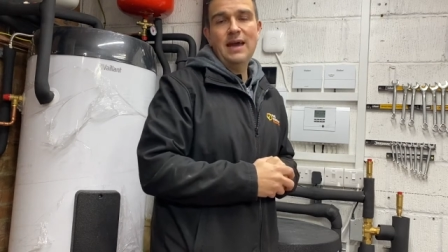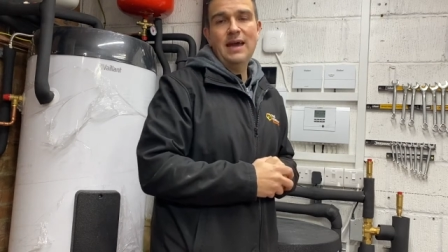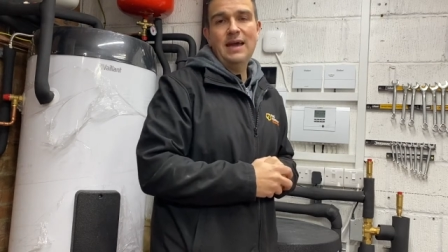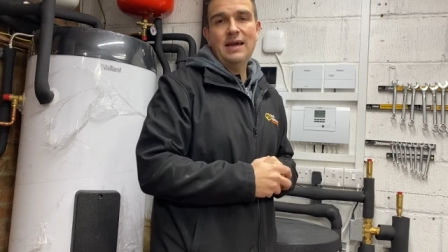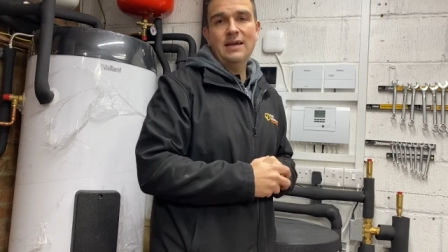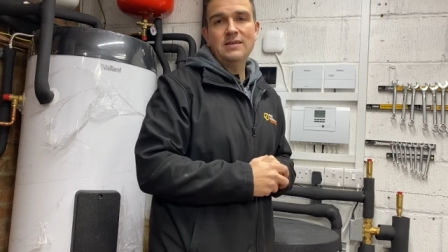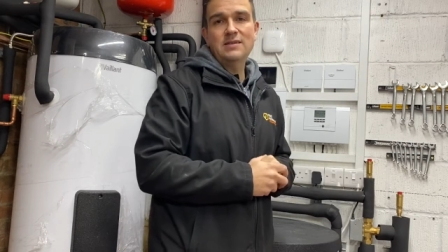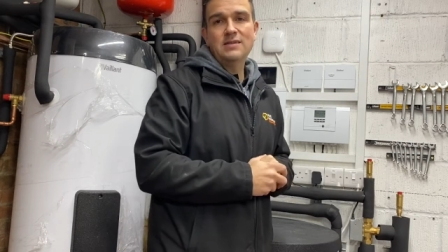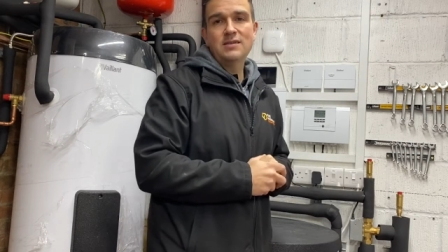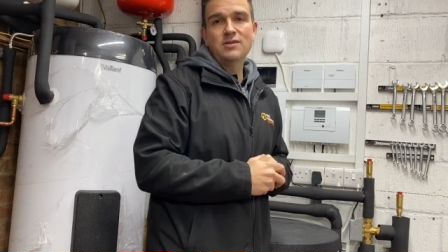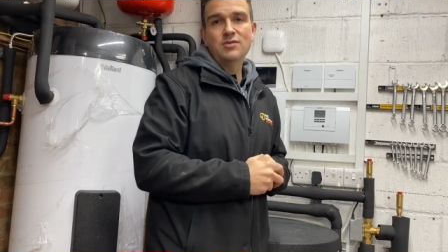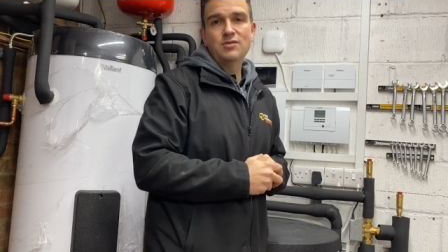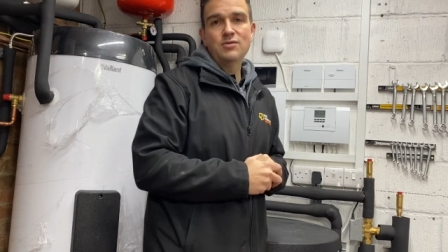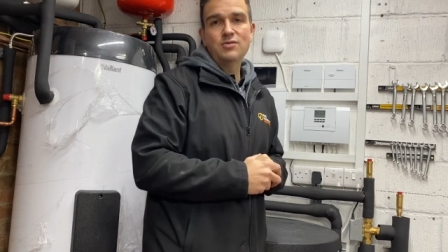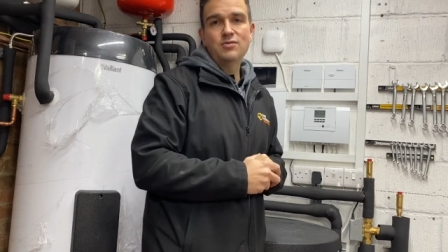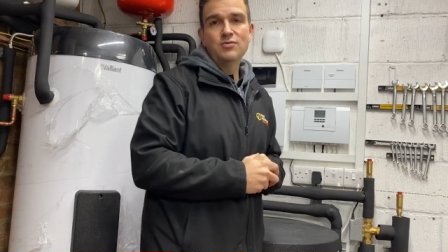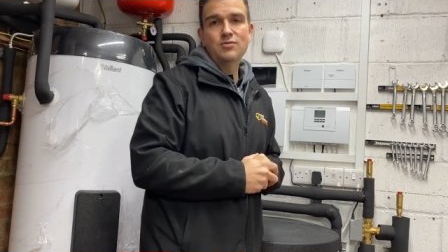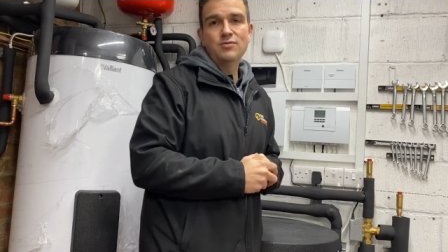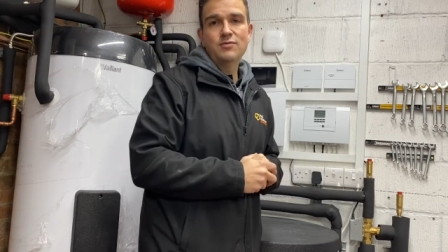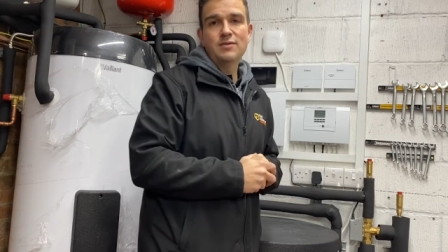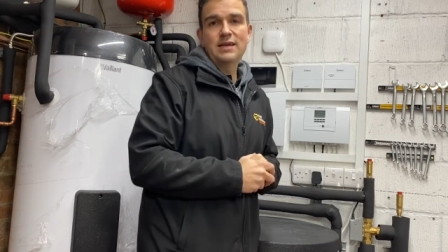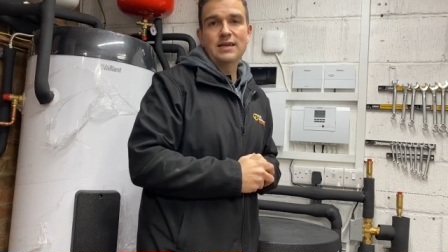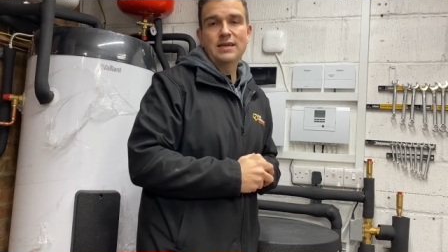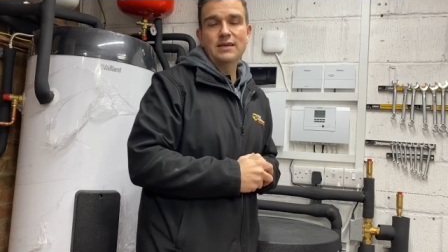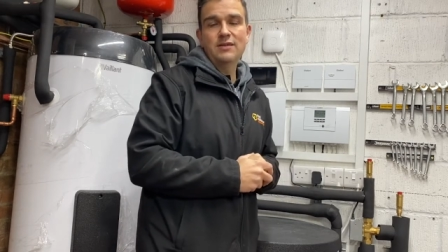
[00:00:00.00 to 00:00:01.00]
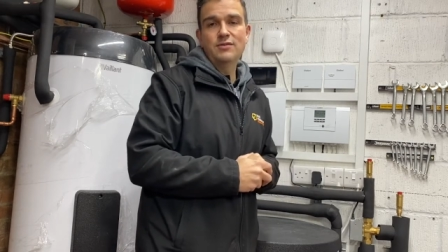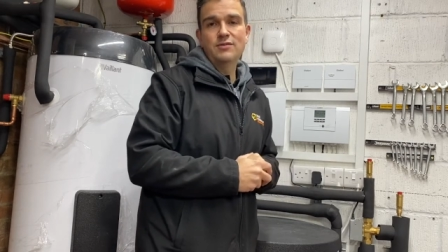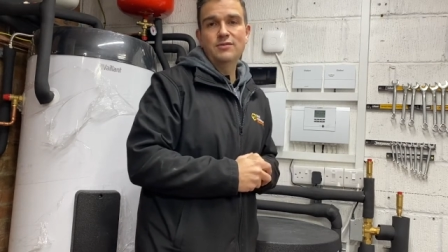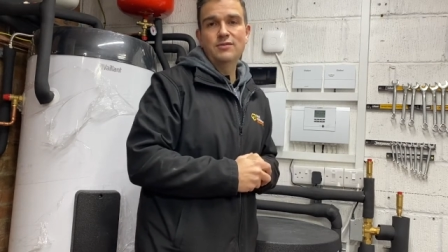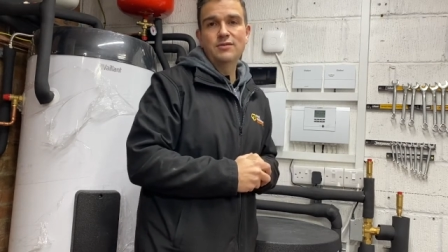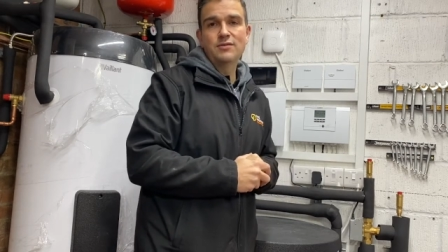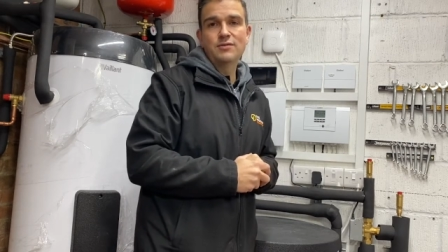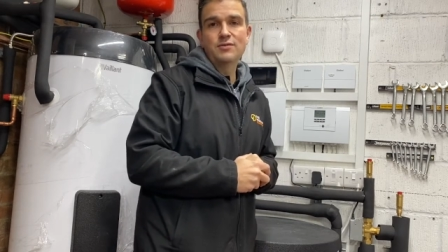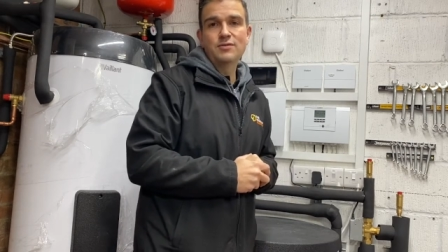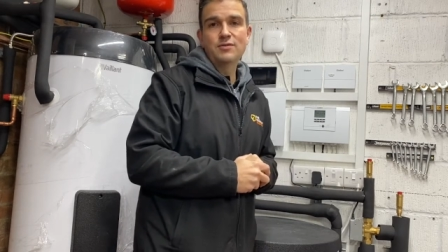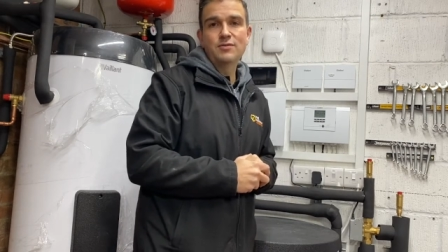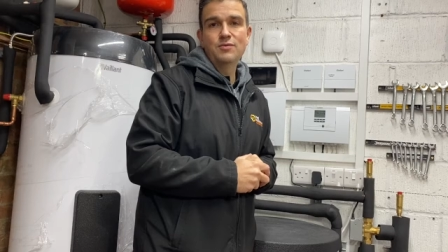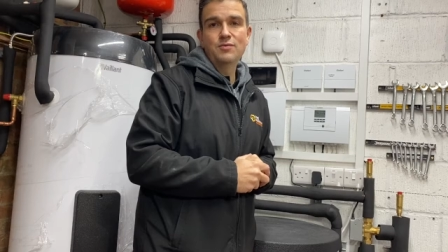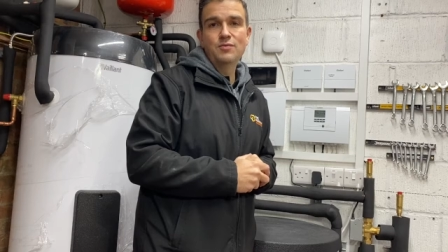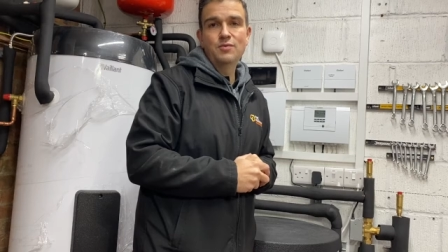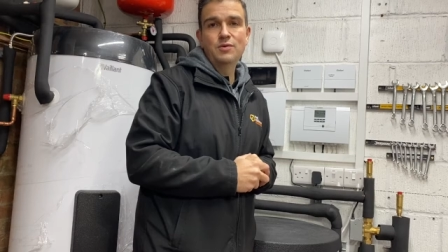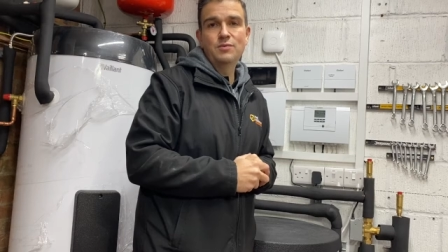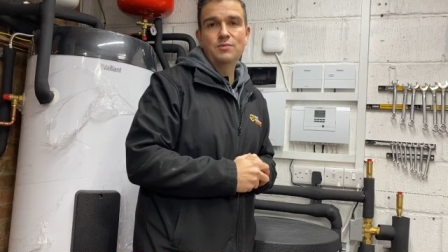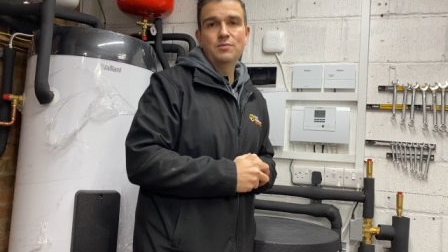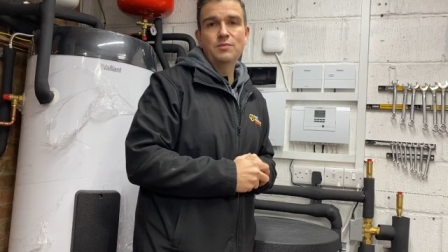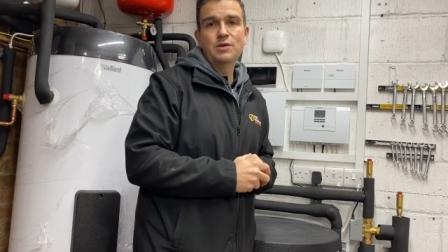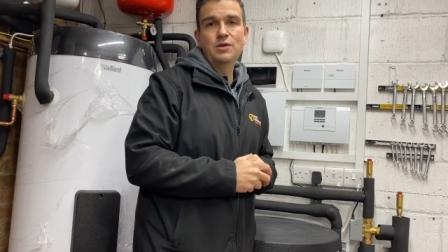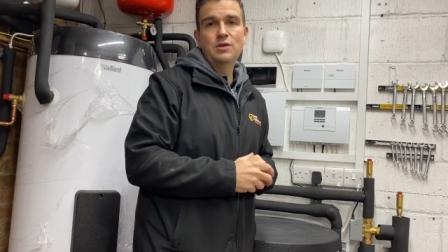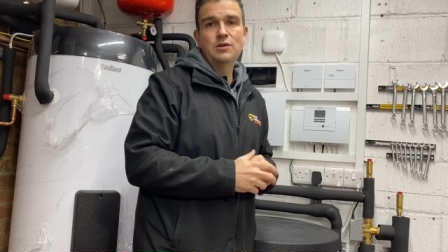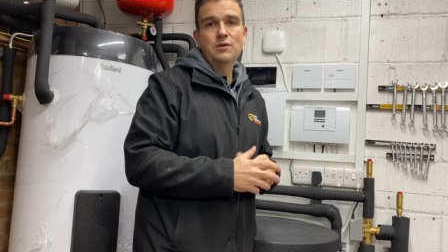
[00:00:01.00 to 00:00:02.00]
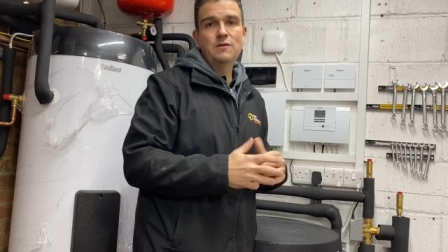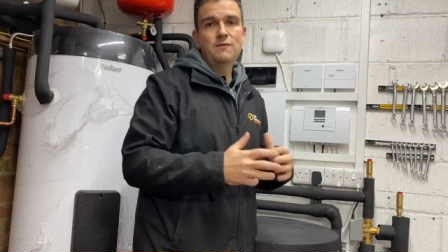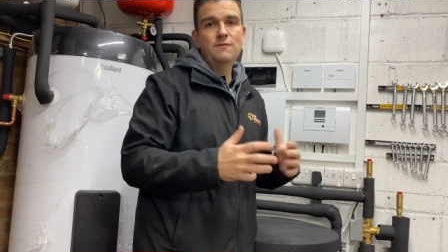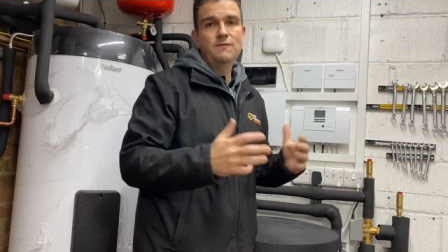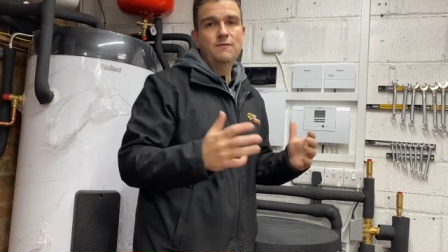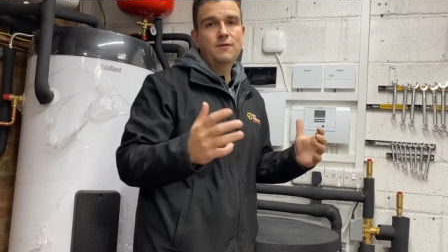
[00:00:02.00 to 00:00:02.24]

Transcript: at dore.woodman,